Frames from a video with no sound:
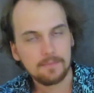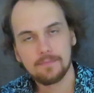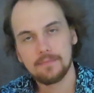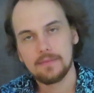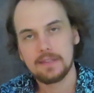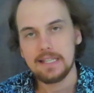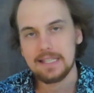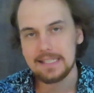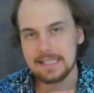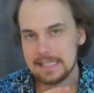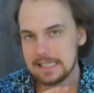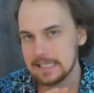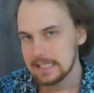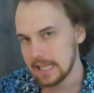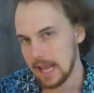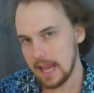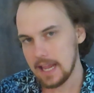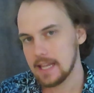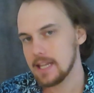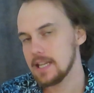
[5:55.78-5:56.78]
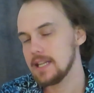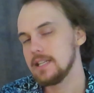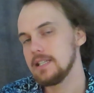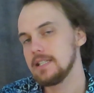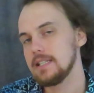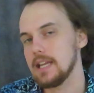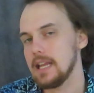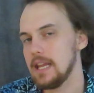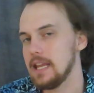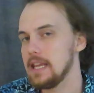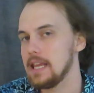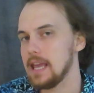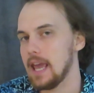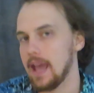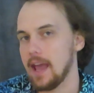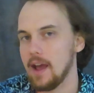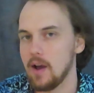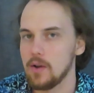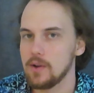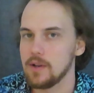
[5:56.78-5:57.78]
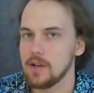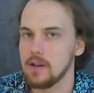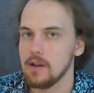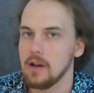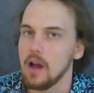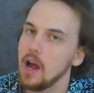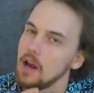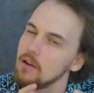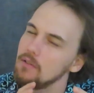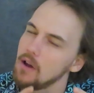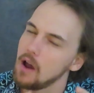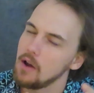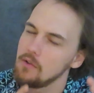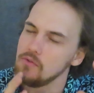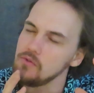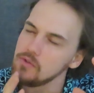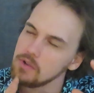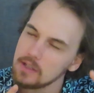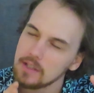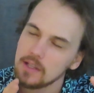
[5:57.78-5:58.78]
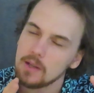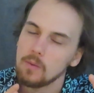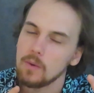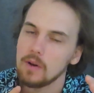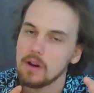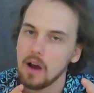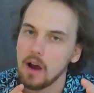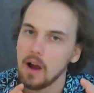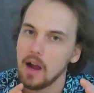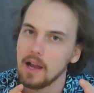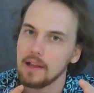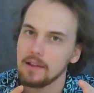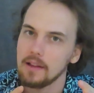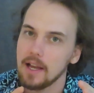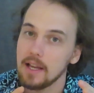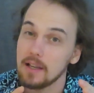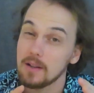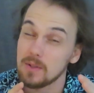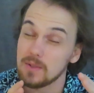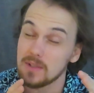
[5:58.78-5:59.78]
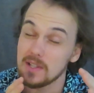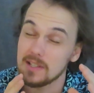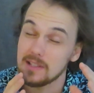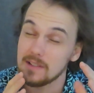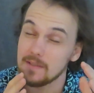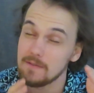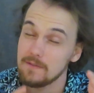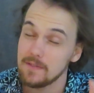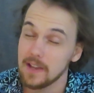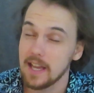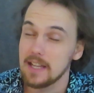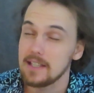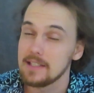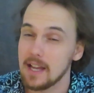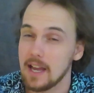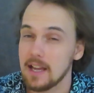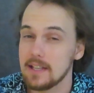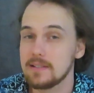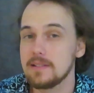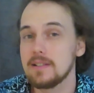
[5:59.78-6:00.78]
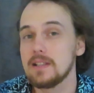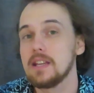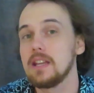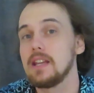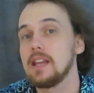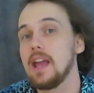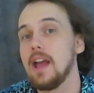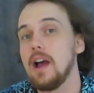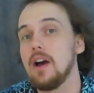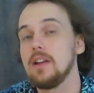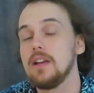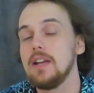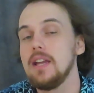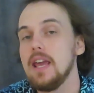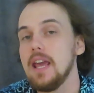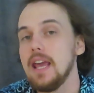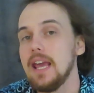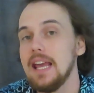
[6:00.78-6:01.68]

The second encounter I really want to highlight because it's a fantastic encounter.